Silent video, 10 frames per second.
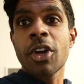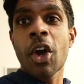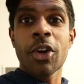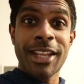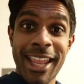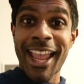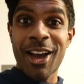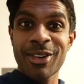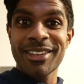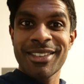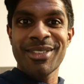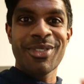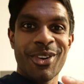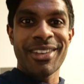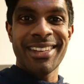or takeout
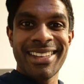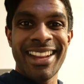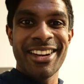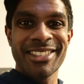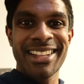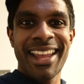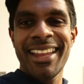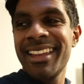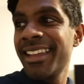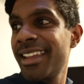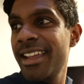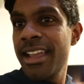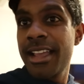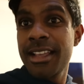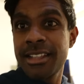for dinner today.
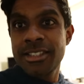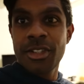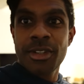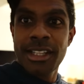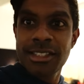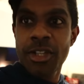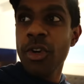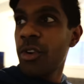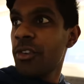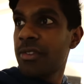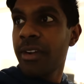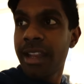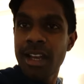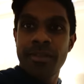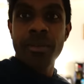So let's go
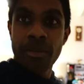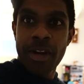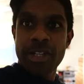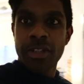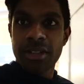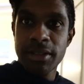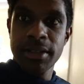find out from Rachel.